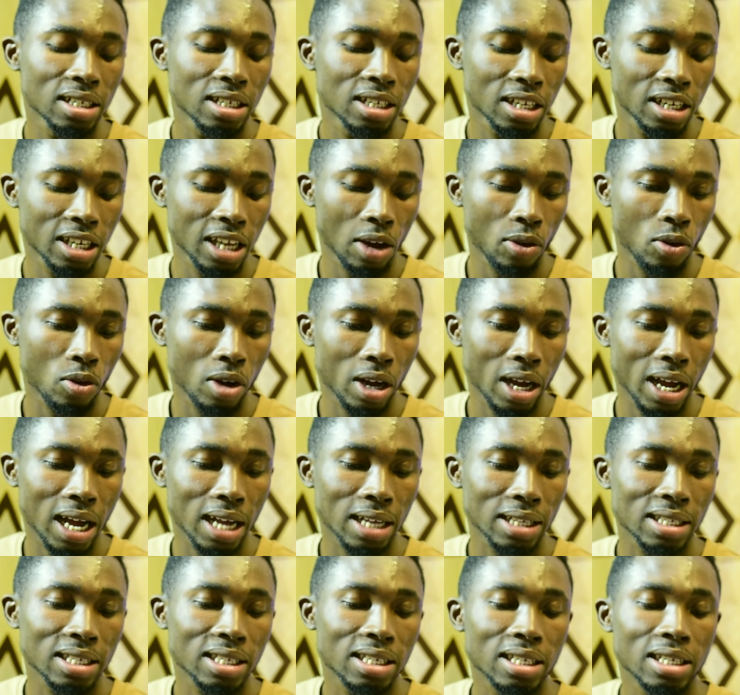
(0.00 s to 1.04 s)
Near call
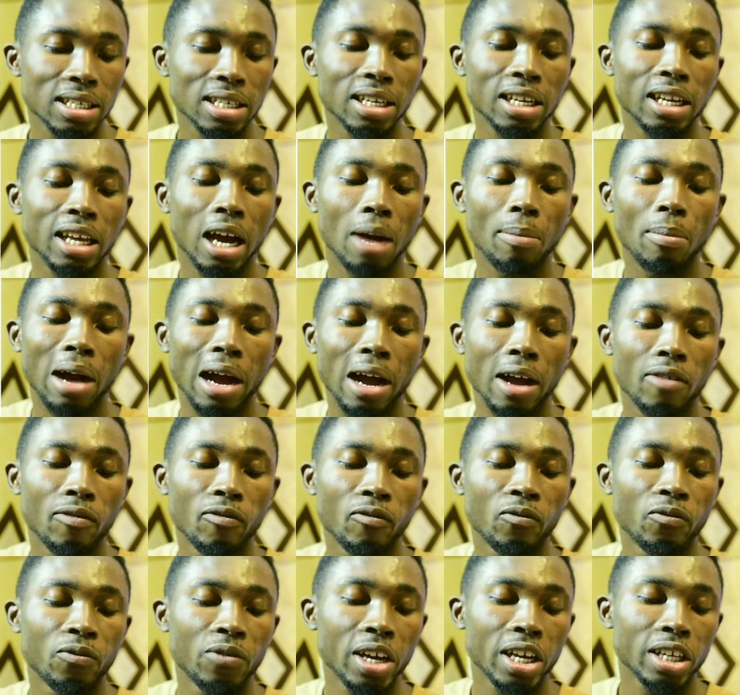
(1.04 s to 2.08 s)
cards. Near ba
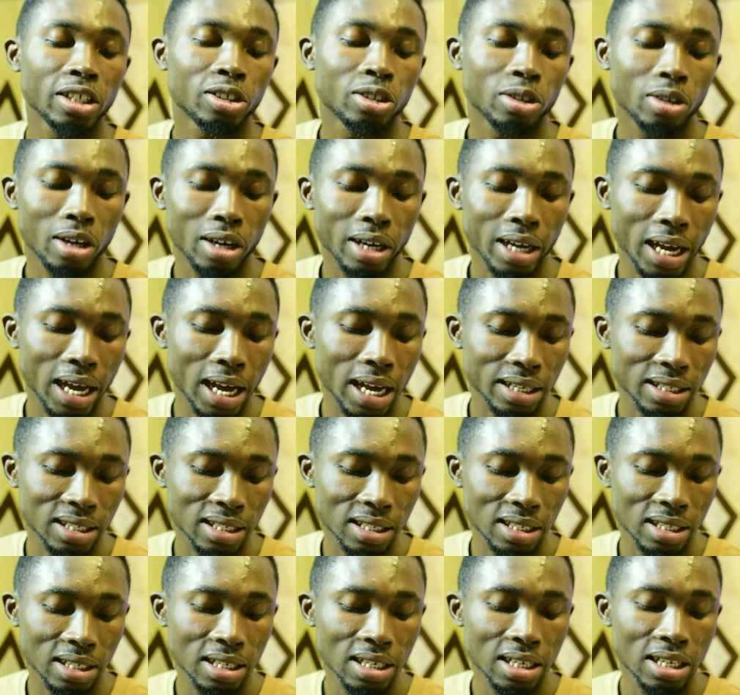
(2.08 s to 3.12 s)
virtual
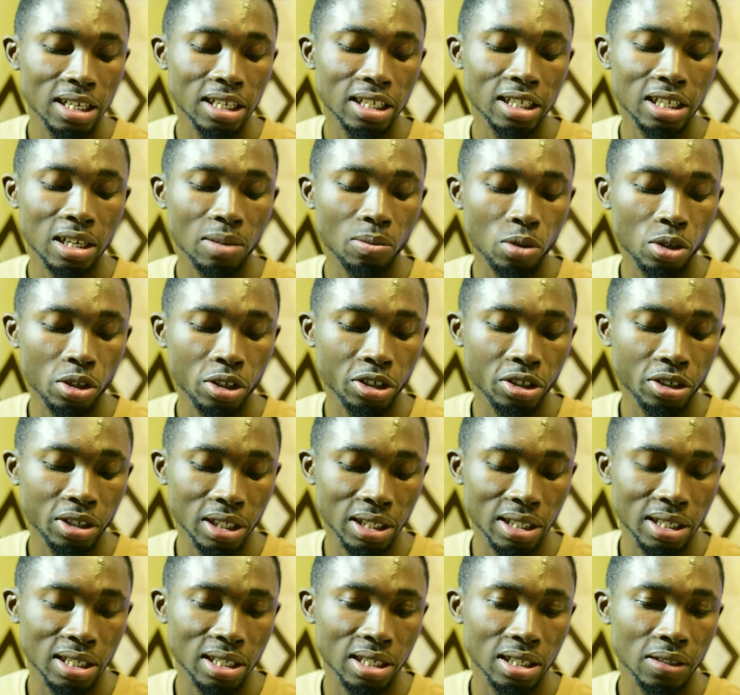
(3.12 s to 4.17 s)
cards. Near book
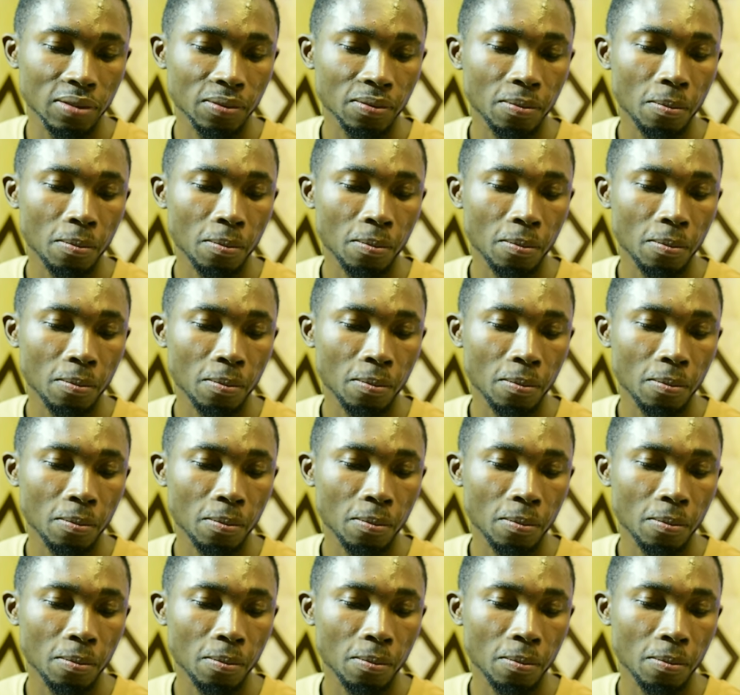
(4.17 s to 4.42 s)
crates.